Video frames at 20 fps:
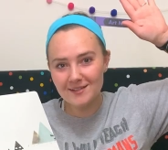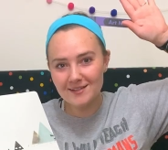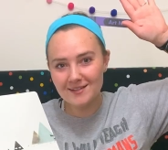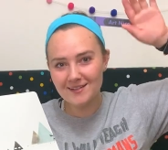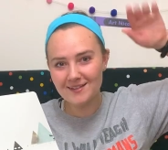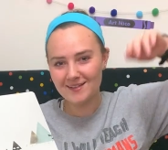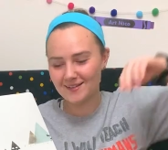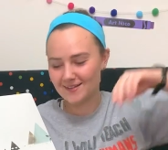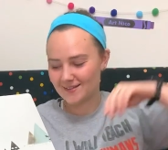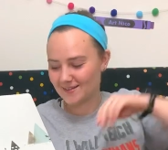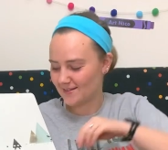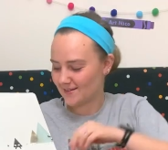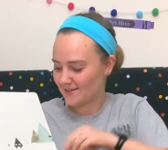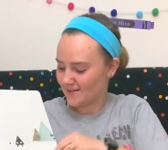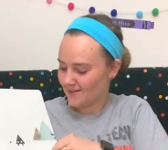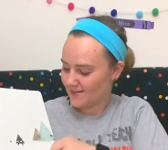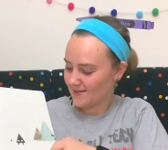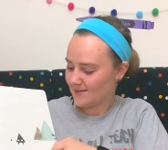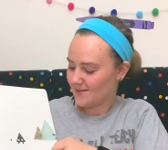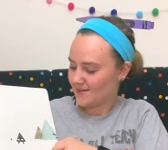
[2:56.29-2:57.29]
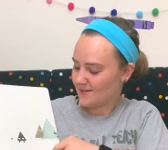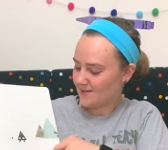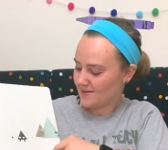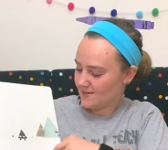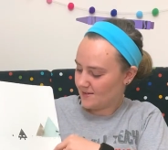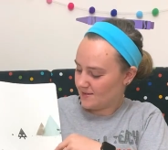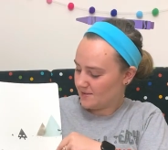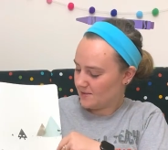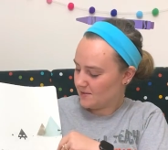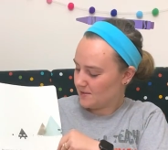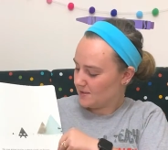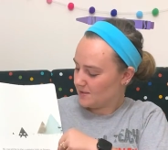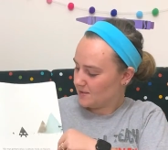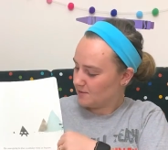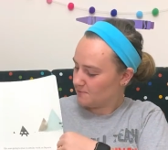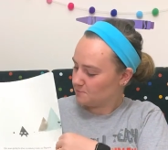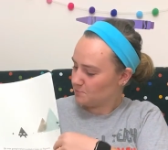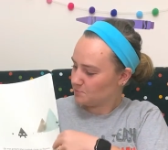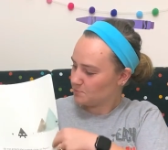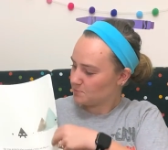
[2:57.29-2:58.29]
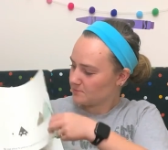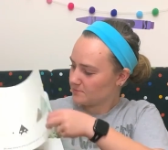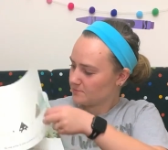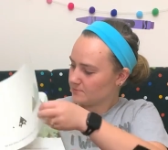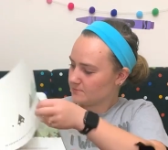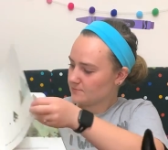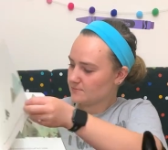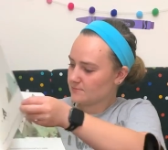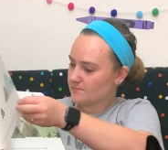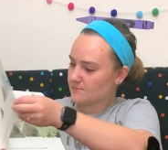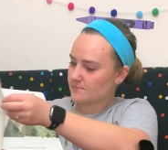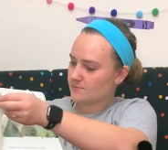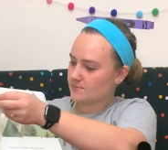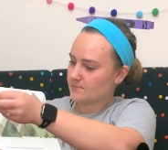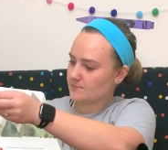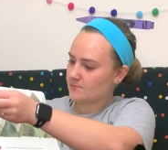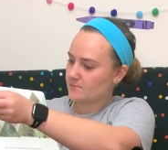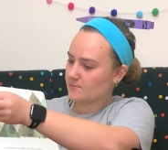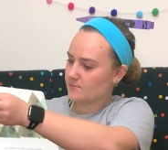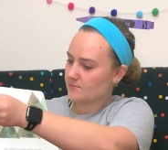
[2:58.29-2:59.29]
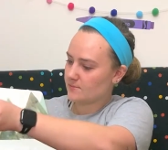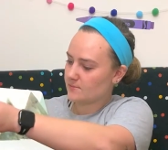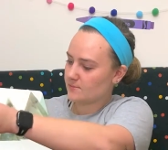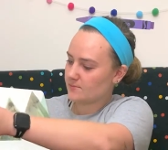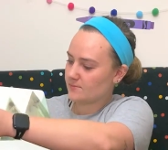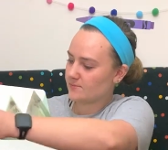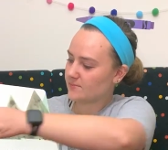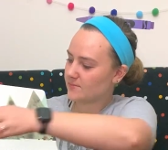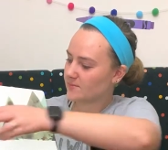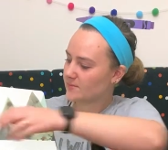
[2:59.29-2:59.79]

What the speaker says: (silence)